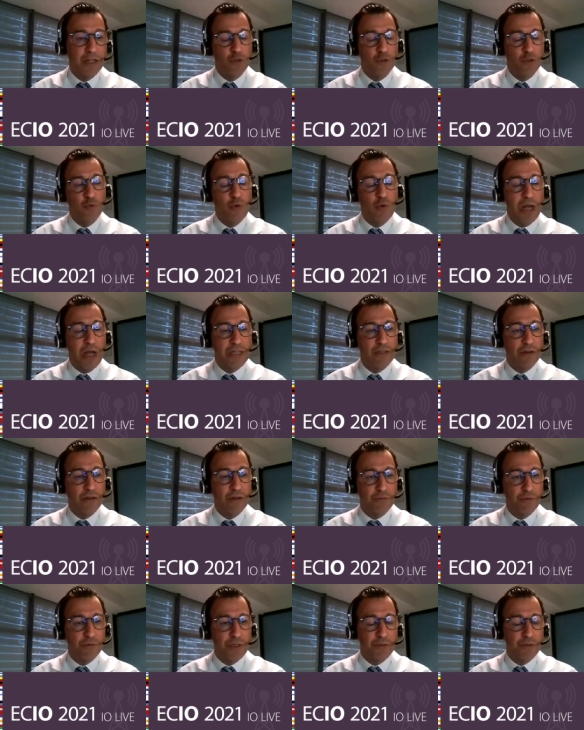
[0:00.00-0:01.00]
two lines of
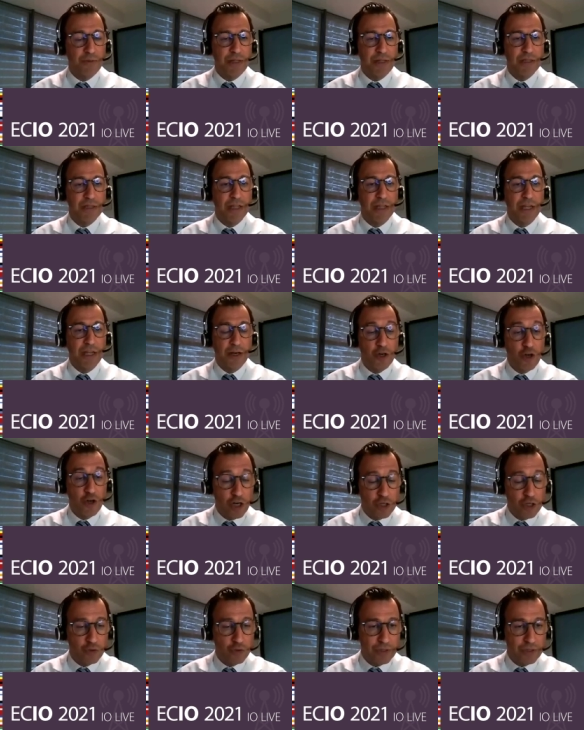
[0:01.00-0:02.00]
treatment
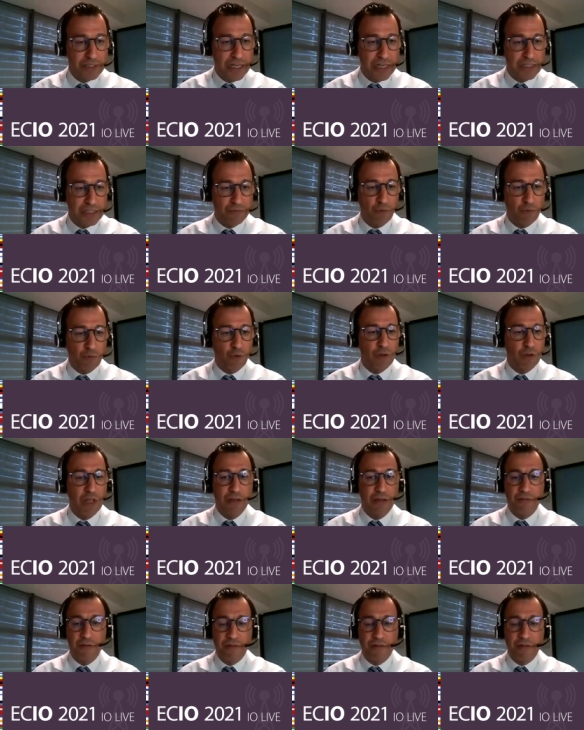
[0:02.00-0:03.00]
non-successful,
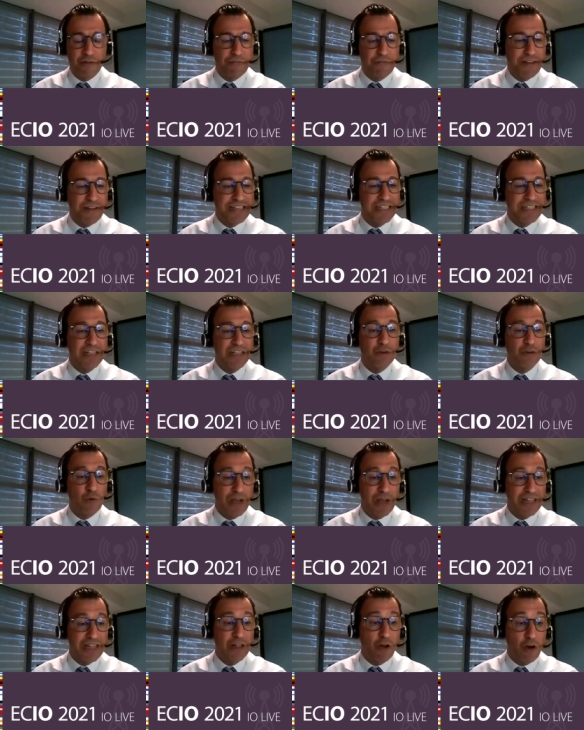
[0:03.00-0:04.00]
we were facing
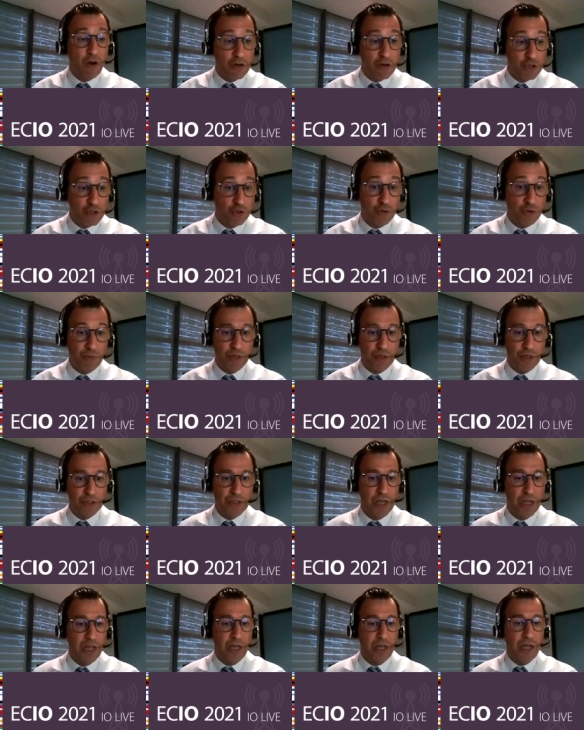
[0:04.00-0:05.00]
quite large tumors.
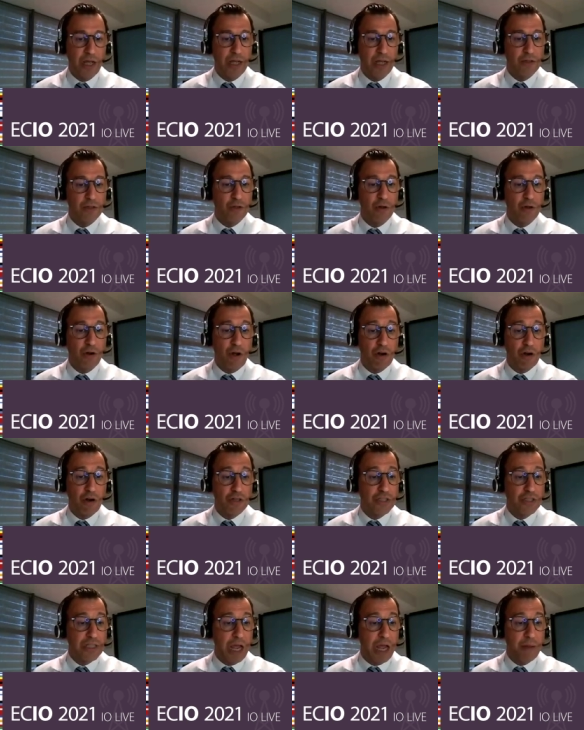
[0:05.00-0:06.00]
Uh, the
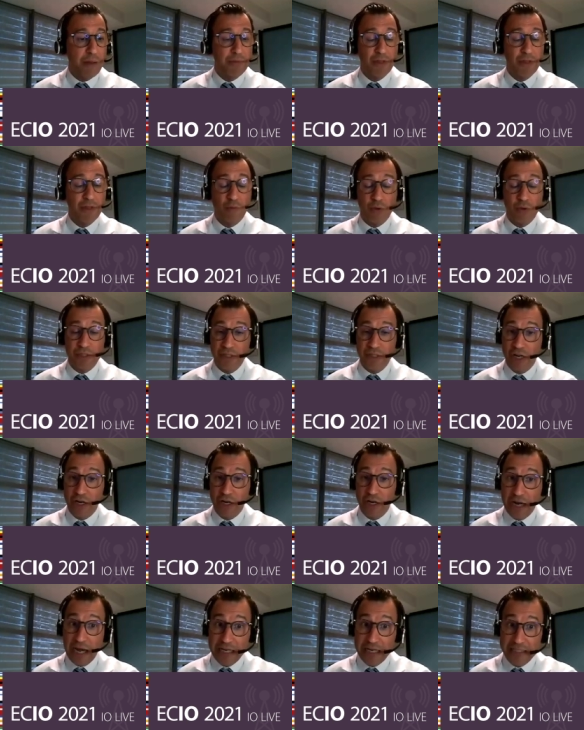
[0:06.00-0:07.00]
largest diameter was near
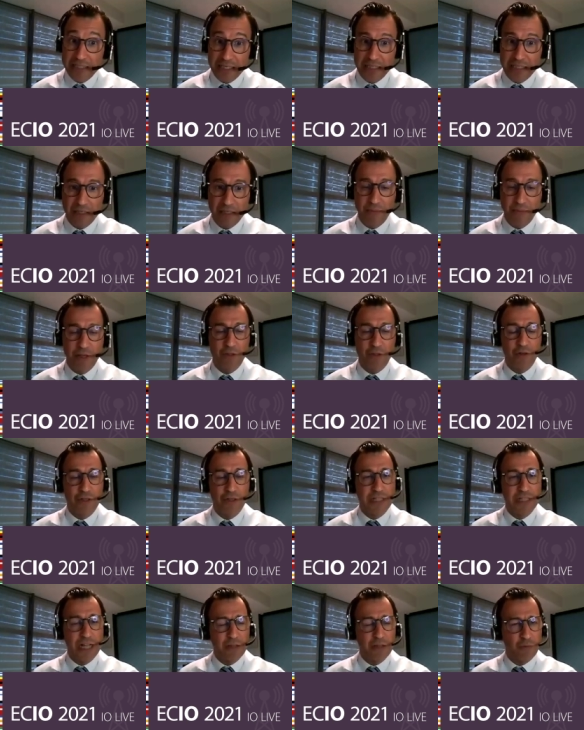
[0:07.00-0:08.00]
nine centimeters.
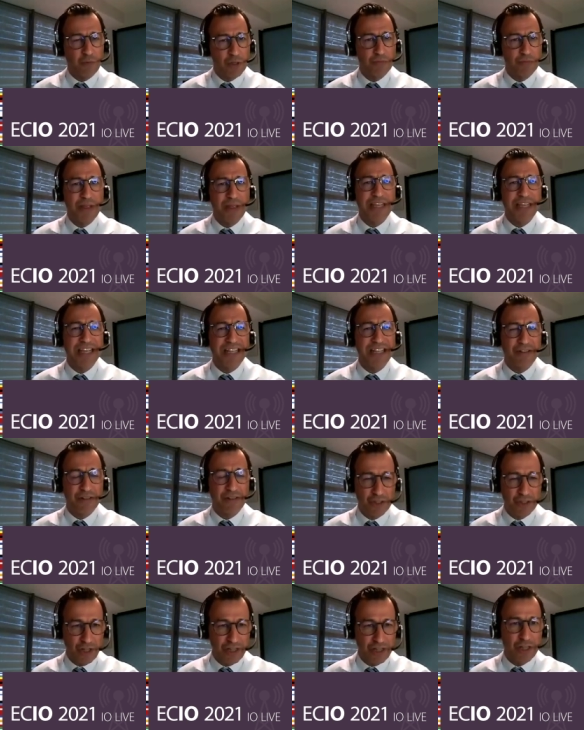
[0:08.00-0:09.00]
That was making the
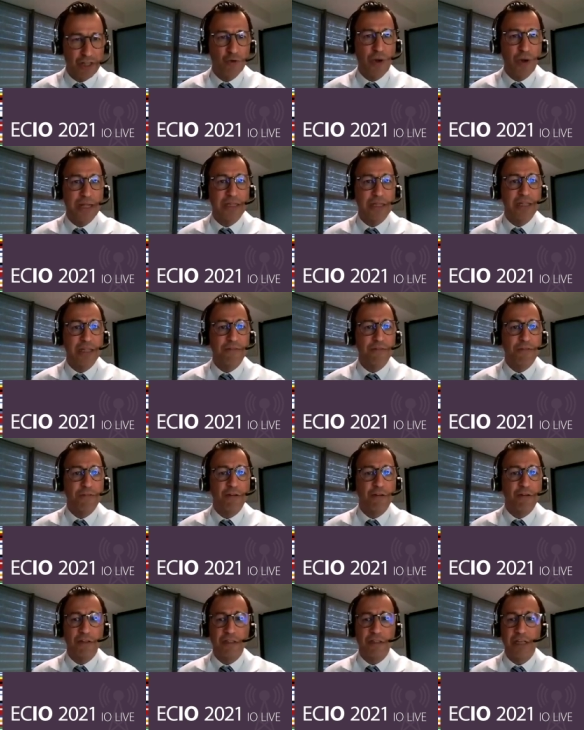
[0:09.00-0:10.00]
study quite
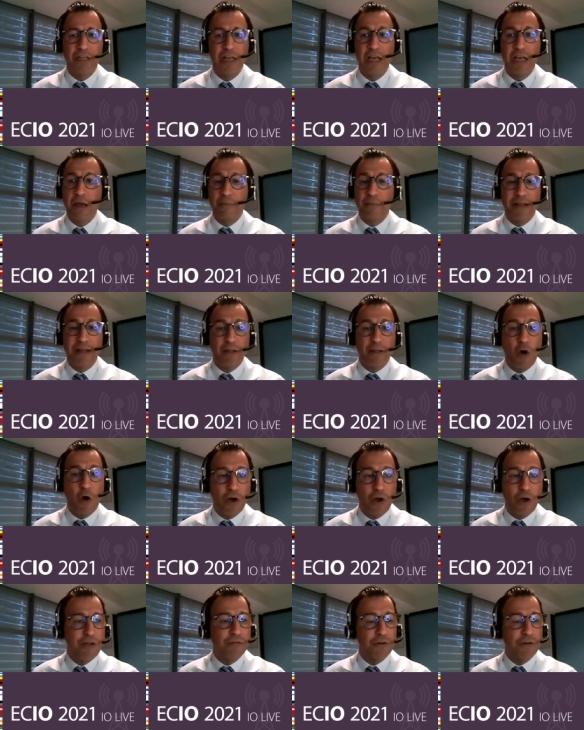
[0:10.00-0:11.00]
difficult. But
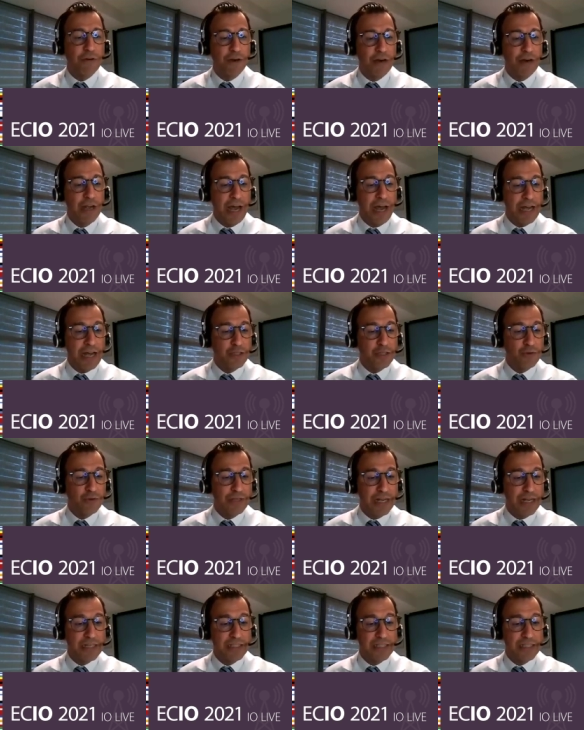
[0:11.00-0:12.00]
however, as you
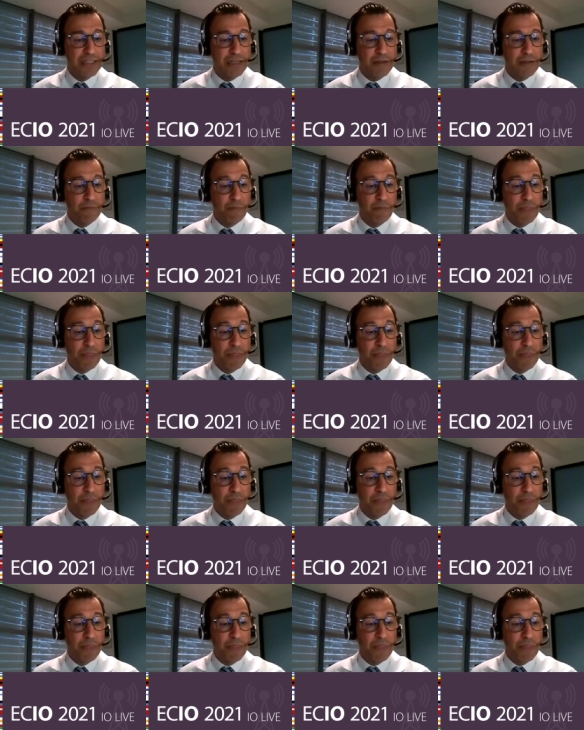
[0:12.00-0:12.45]
can see,